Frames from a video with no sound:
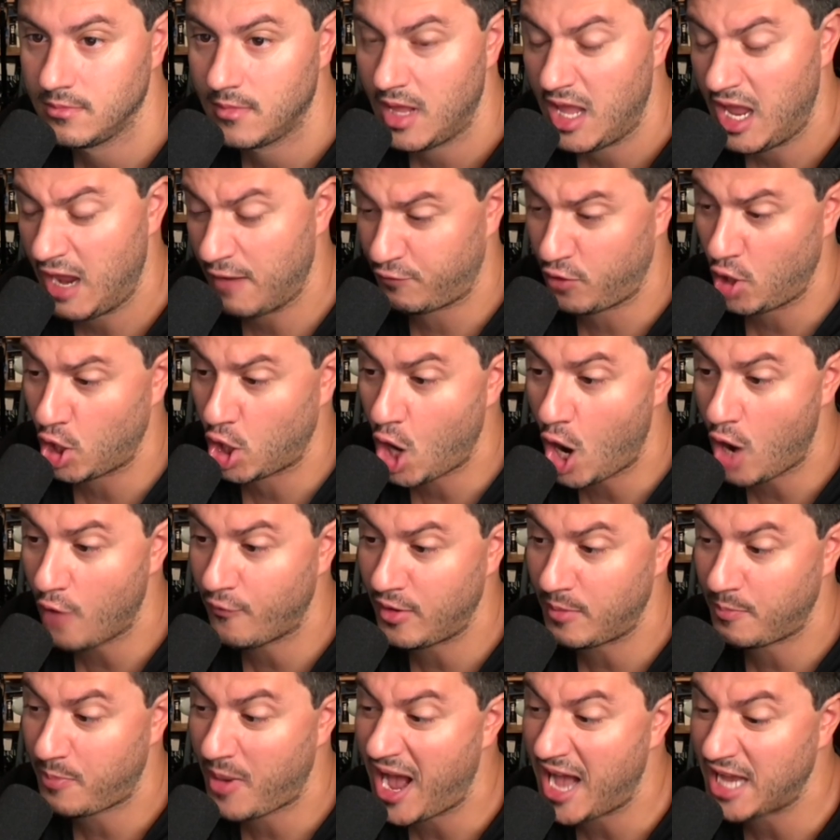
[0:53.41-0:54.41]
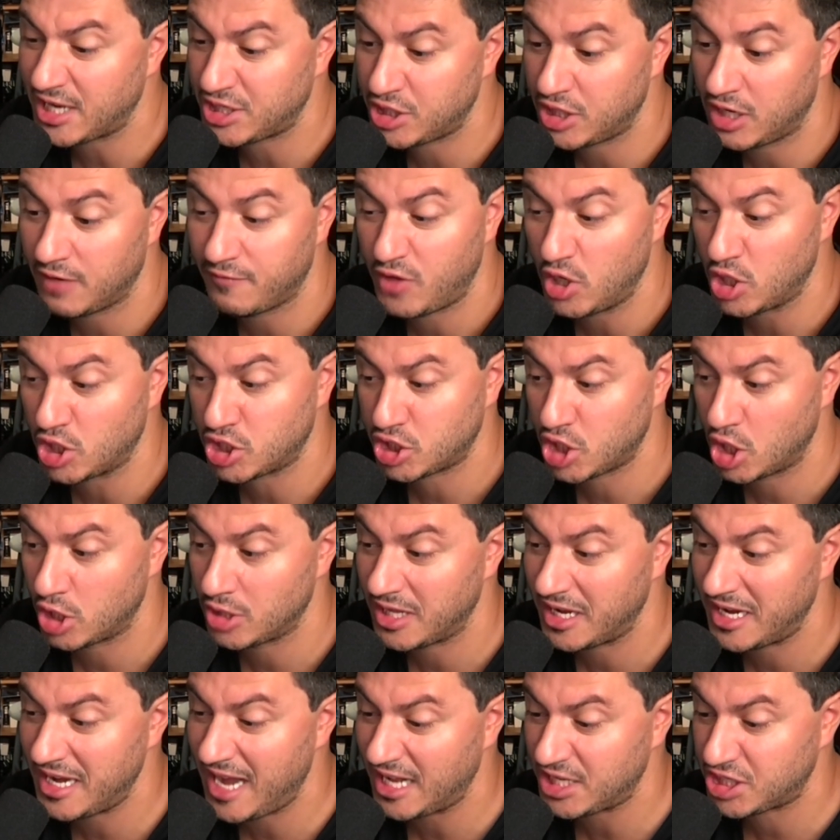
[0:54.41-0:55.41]
If they're COVID positive, they're
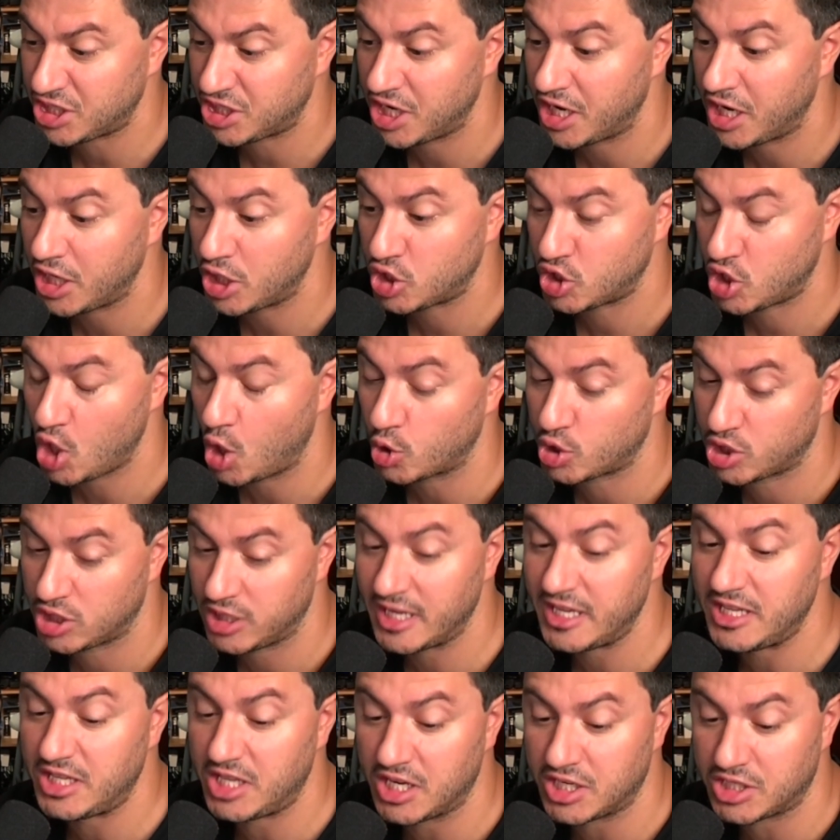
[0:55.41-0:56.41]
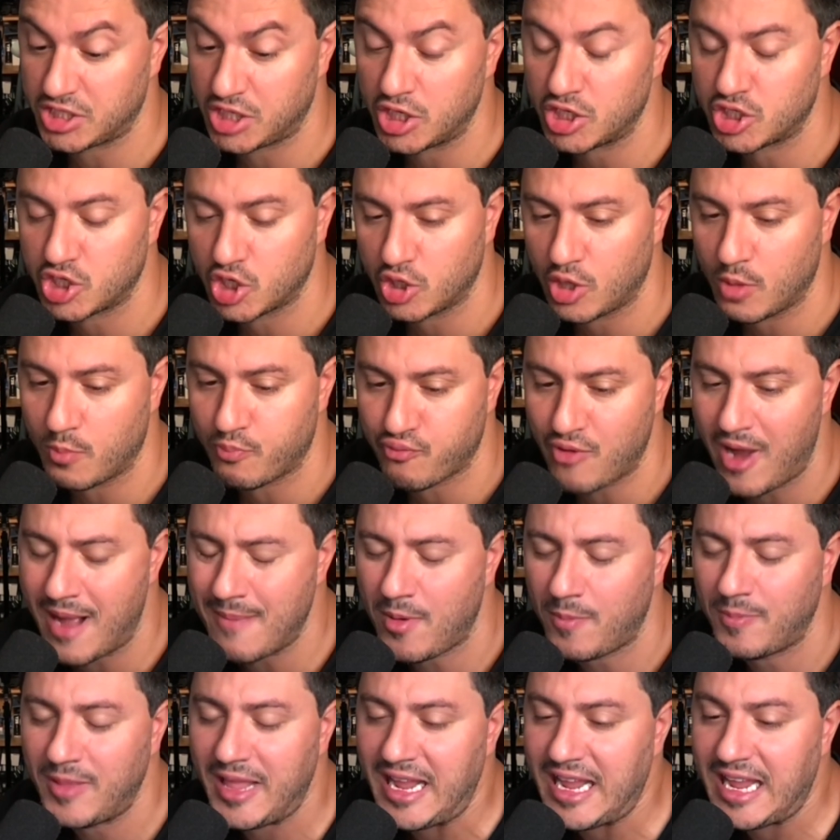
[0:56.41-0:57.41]
certainly not sitting socially distant, so they're
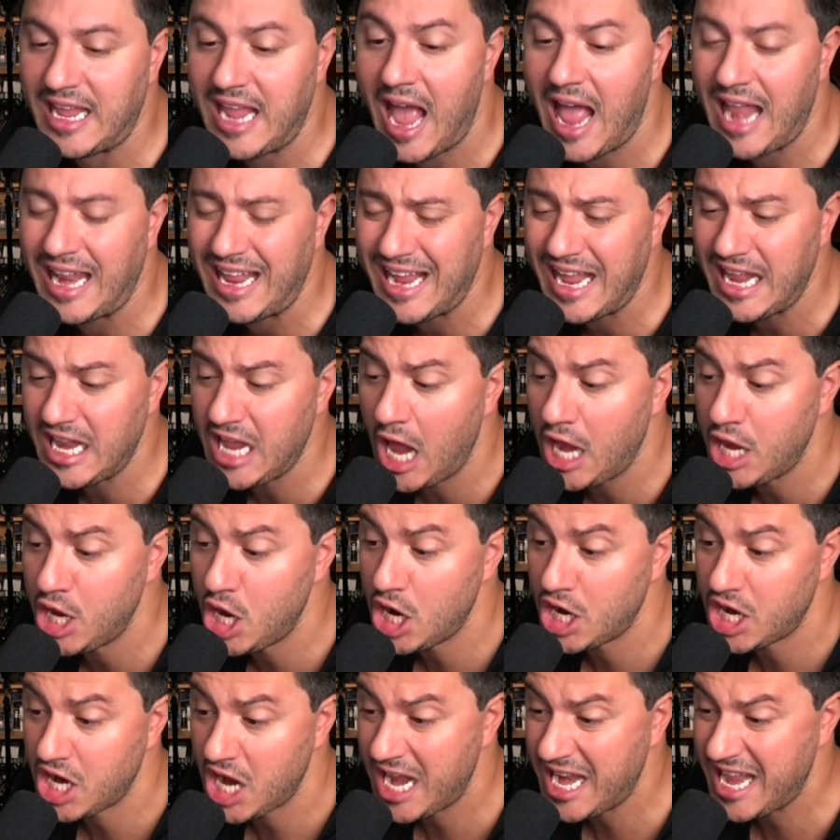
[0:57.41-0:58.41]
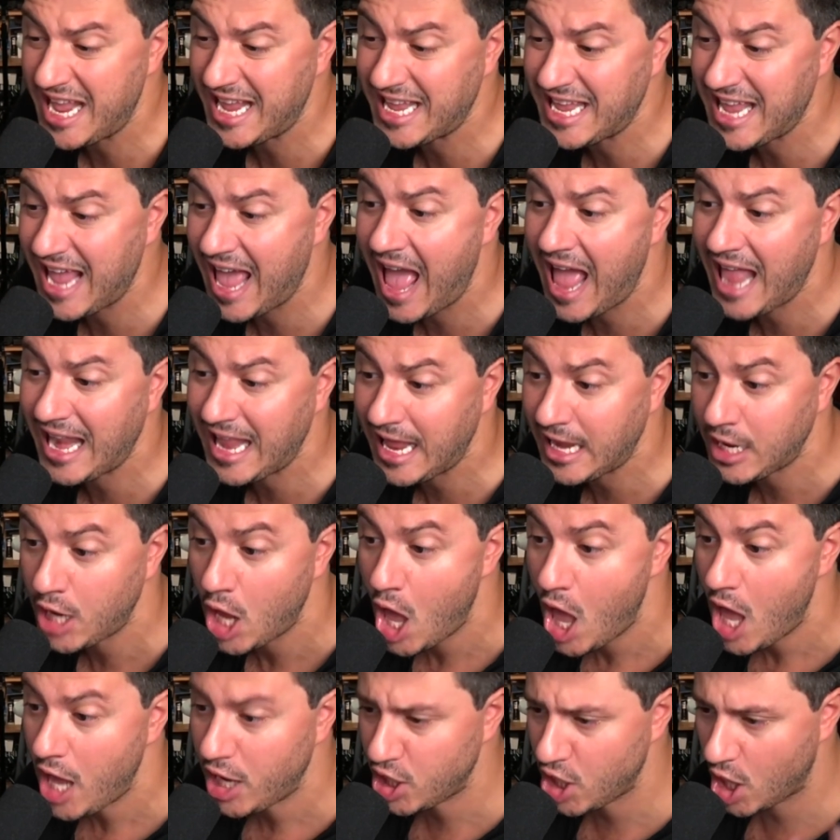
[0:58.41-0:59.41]
probably getting it, and you're going to get it.
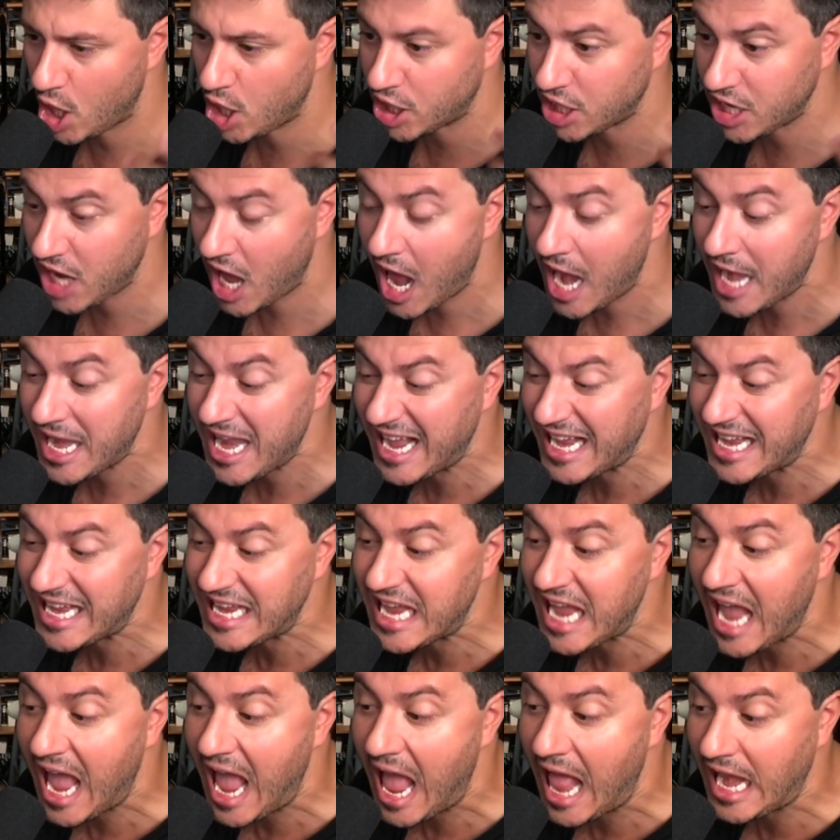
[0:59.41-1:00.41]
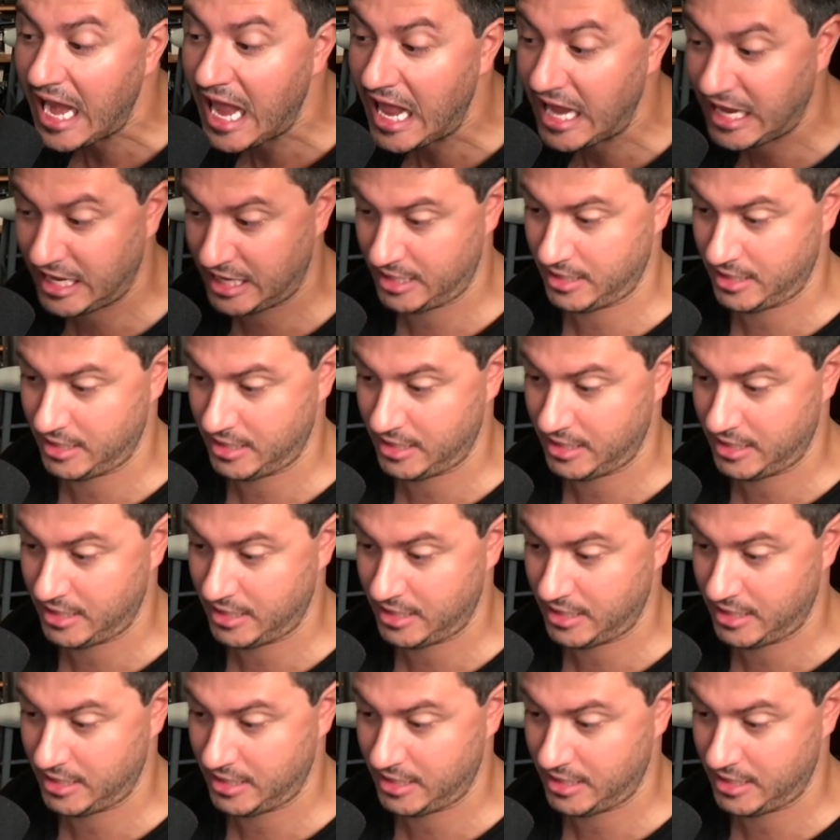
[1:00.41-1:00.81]
You're going to get it.